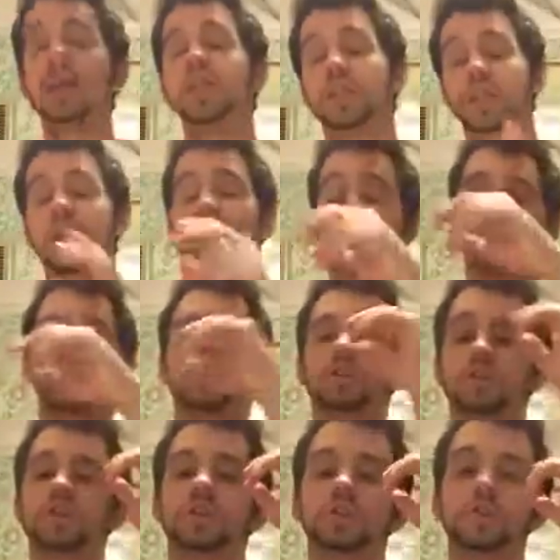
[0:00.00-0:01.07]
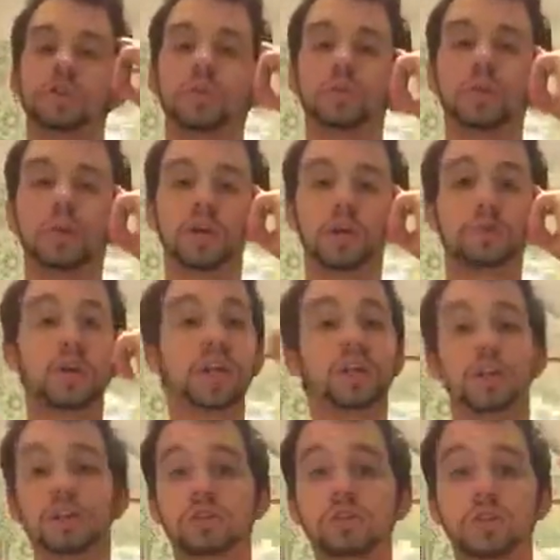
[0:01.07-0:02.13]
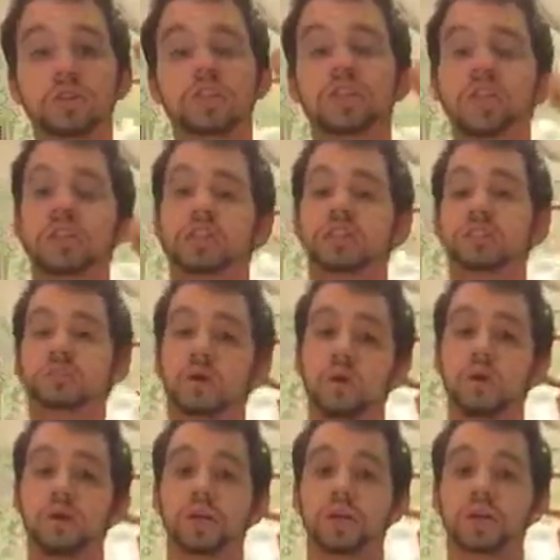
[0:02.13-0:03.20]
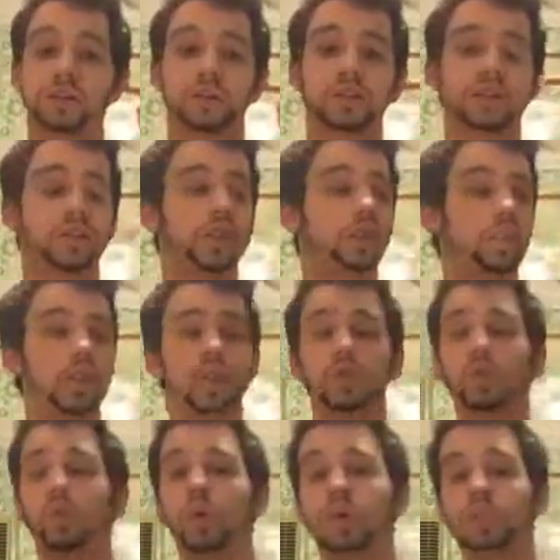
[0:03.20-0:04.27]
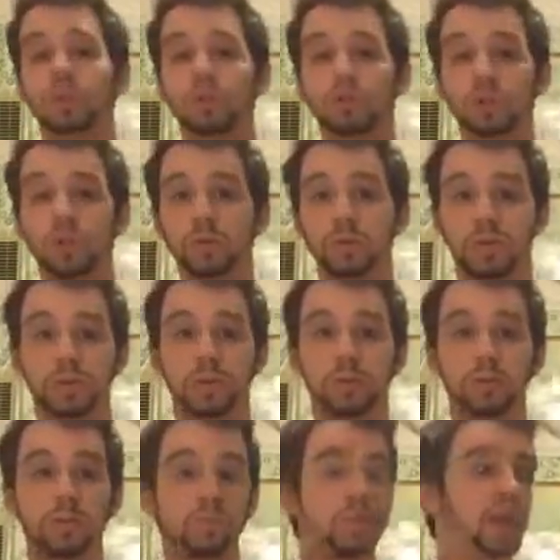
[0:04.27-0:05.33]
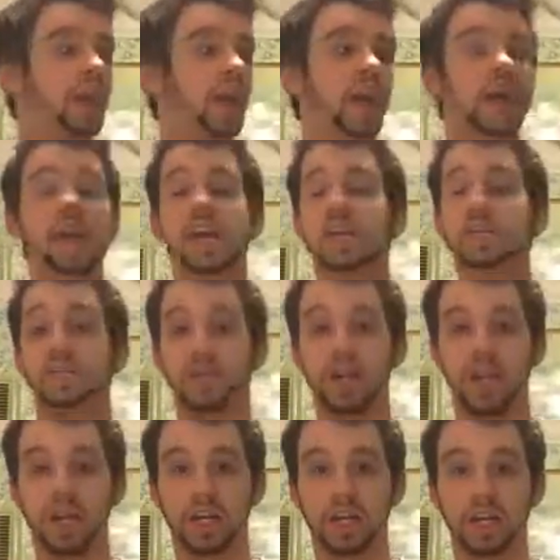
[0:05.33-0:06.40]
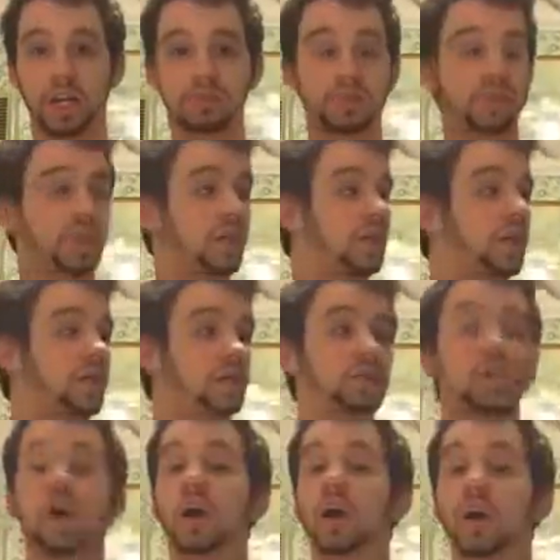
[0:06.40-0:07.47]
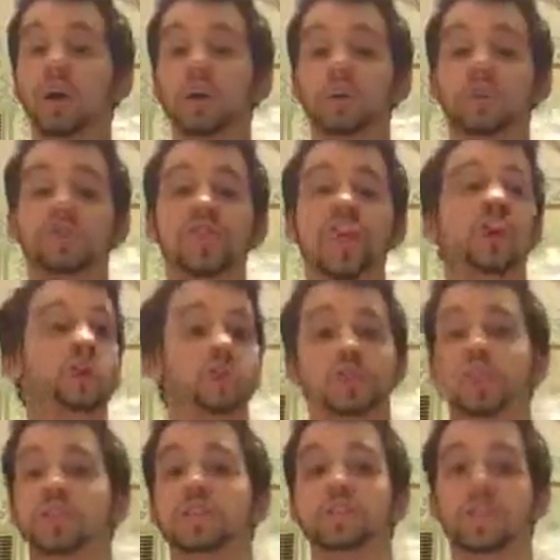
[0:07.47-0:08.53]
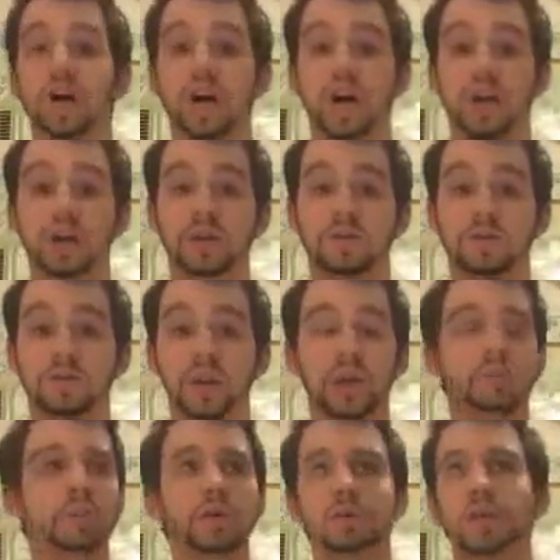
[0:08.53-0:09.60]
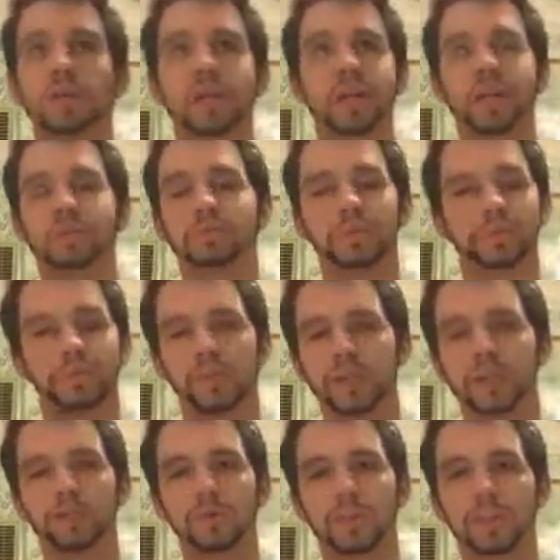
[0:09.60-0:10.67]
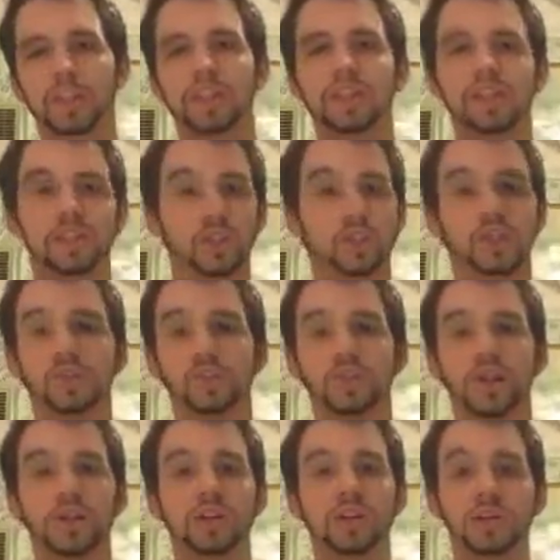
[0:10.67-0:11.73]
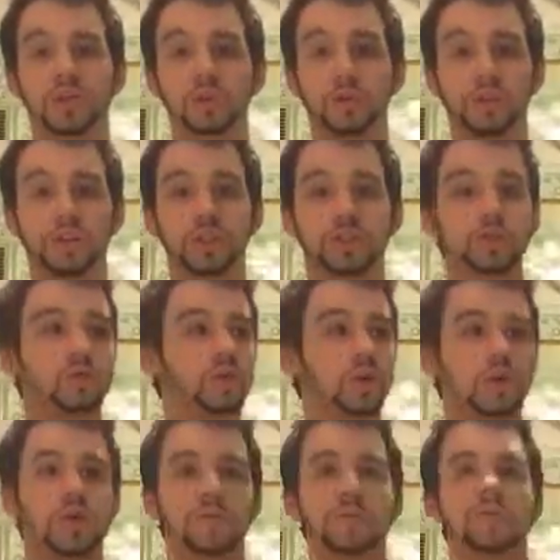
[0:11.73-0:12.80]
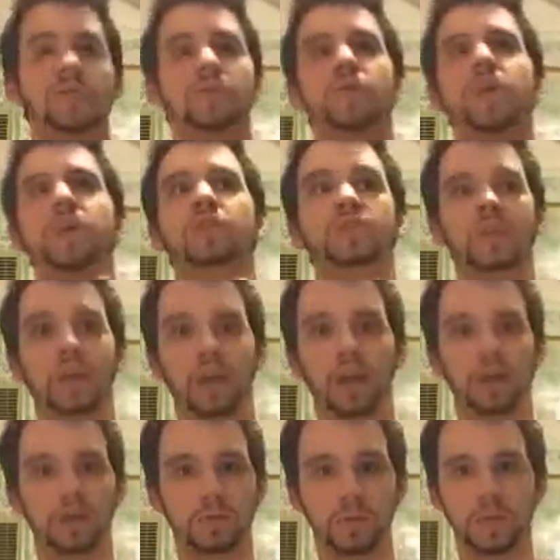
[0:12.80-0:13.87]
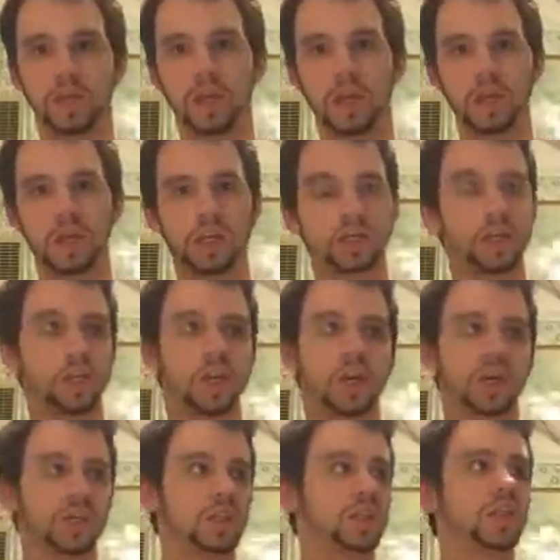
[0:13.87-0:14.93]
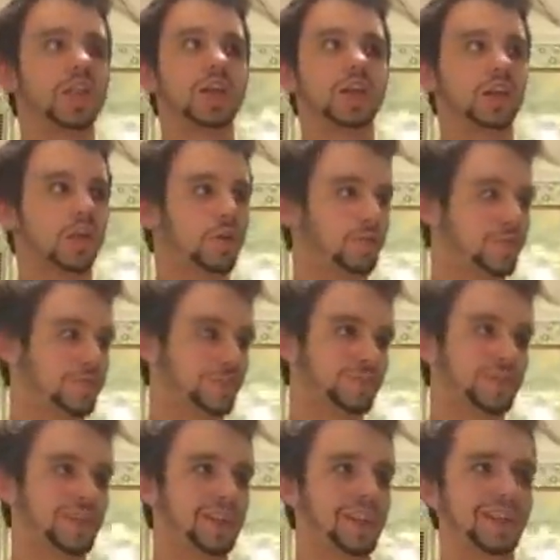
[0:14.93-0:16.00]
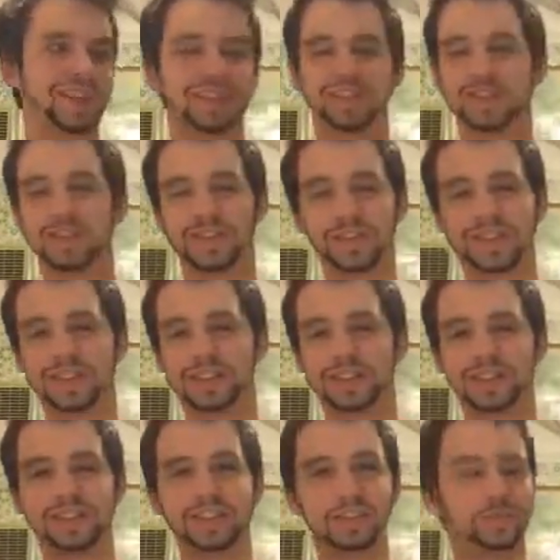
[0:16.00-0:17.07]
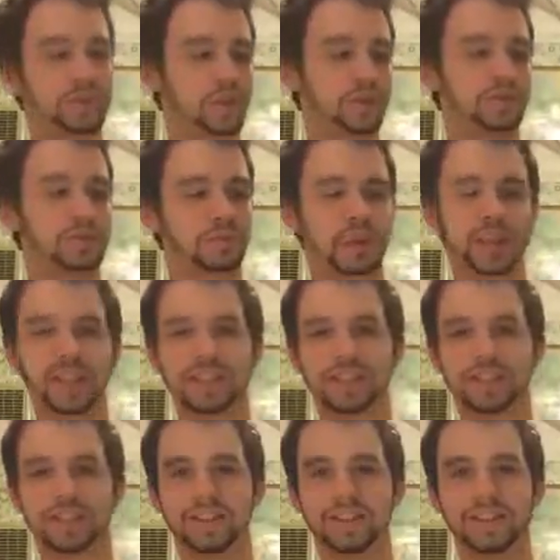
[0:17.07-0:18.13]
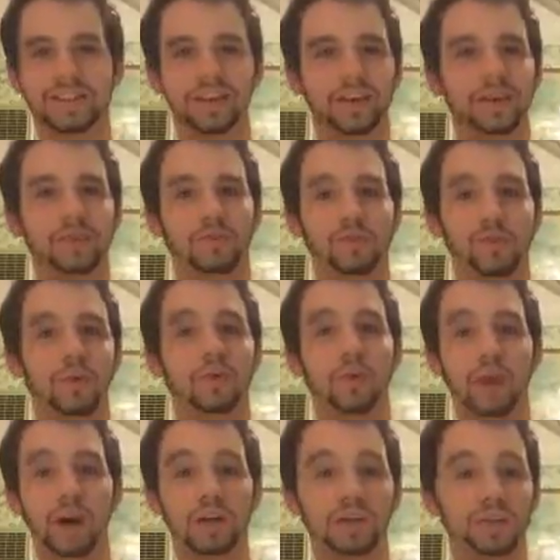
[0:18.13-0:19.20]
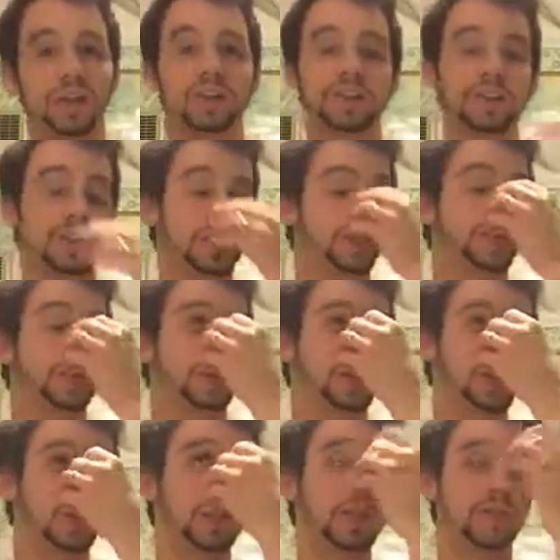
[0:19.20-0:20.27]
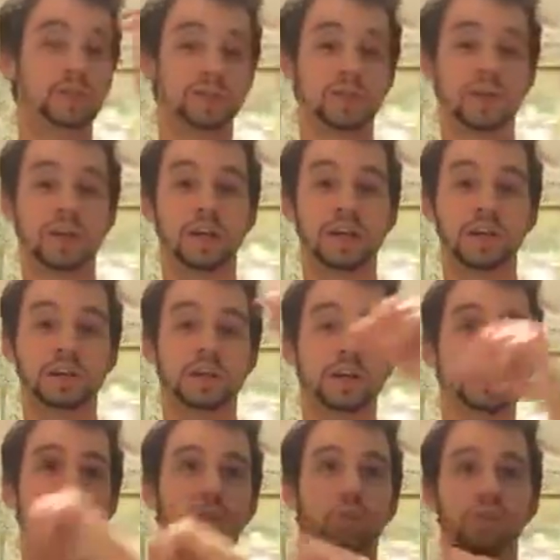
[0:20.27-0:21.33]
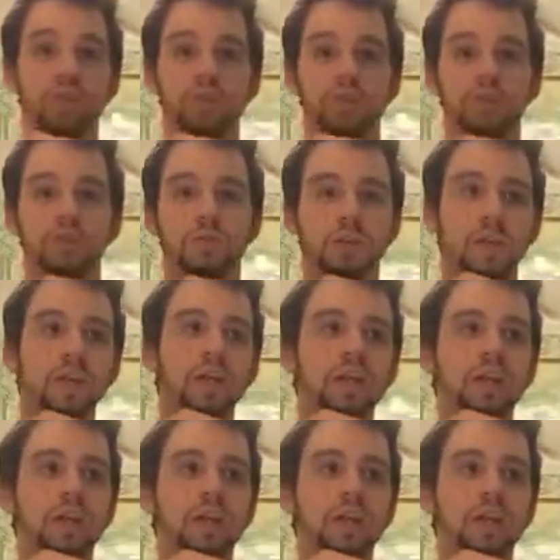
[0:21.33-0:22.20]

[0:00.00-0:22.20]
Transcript: then I guarantee you they will hurt. My girl, though, she has small ears, and she played Witcher 3 with them and Black Ops. And to her, they are just fine. And most of the games she's been playing with lately is Street Fighter and Witcher. Those are her favorite games. She's gone geek over them. So yeah, she's been using my headset for a while now, and she loves that headset with Witcher 3.